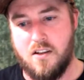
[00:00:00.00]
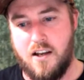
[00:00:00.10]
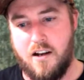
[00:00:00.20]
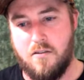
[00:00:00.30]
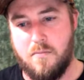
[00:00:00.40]

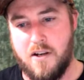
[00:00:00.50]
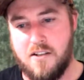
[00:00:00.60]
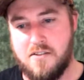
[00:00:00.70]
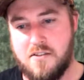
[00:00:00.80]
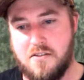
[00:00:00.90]

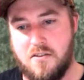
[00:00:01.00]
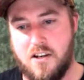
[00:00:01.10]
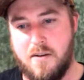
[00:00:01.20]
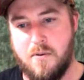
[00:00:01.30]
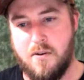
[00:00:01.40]
Aquamate's
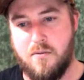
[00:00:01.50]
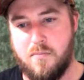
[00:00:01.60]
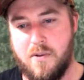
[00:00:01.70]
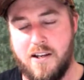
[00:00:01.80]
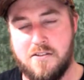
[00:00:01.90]
stream
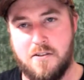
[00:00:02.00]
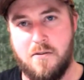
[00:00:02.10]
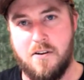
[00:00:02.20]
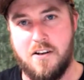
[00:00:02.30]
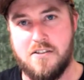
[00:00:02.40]
of Blake's
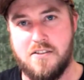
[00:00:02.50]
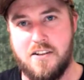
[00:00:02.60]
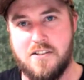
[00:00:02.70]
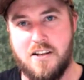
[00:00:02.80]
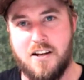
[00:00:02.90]
Aquatics,
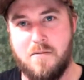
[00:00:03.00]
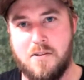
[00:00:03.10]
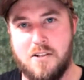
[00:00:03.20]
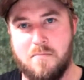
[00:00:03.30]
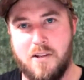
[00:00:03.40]
I started
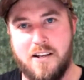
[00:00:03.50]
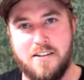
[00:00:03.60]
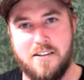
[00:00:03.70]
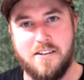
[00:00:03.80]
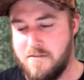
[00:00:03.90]
watching
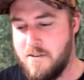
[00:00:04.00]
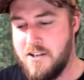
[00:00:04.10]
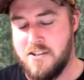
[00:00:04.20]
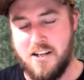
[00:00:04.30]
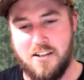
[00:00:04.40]
Blake and
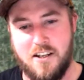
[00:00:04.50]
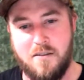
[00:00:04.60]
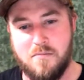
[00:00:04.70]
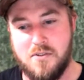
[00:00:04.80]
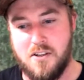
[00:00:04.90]
reached out to him.